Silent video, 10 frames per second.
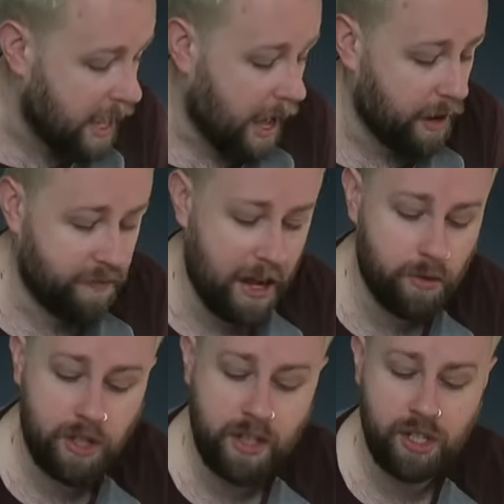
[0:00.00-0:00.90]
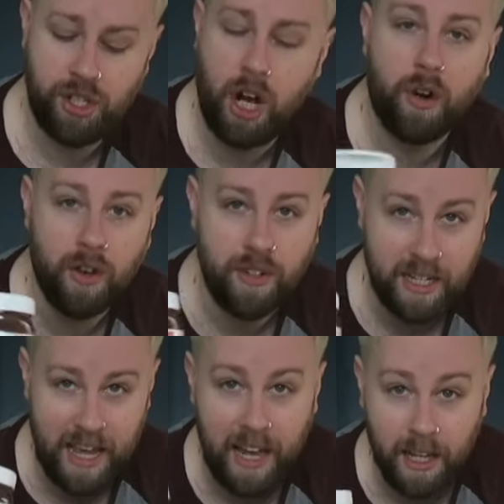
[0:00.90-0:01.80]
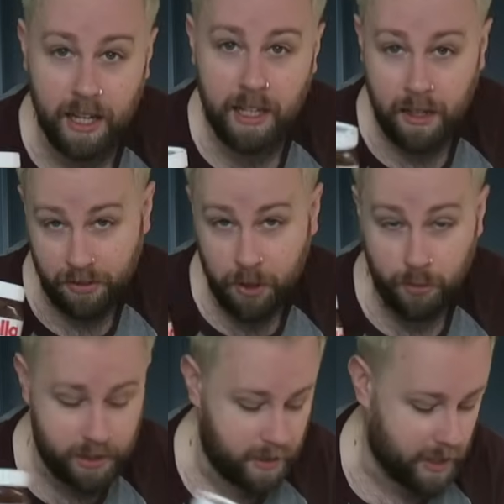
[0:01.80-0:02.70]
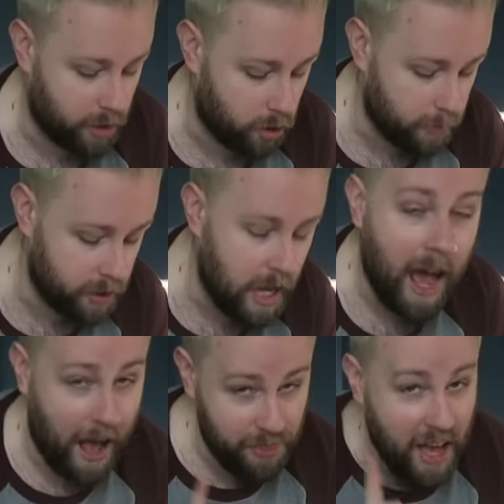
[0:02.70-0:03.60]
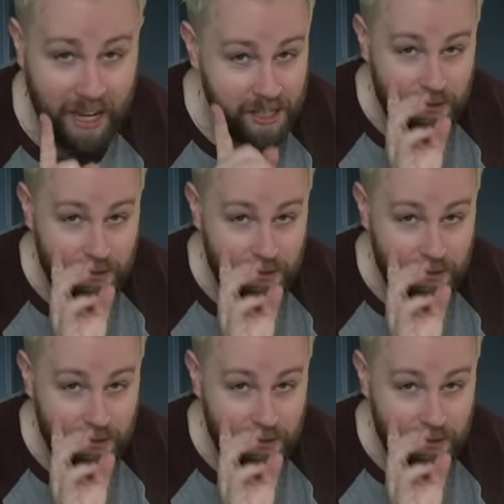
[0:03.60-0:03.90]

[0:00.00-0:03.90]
I found this jar of Nutella that was in that cupboard, and that is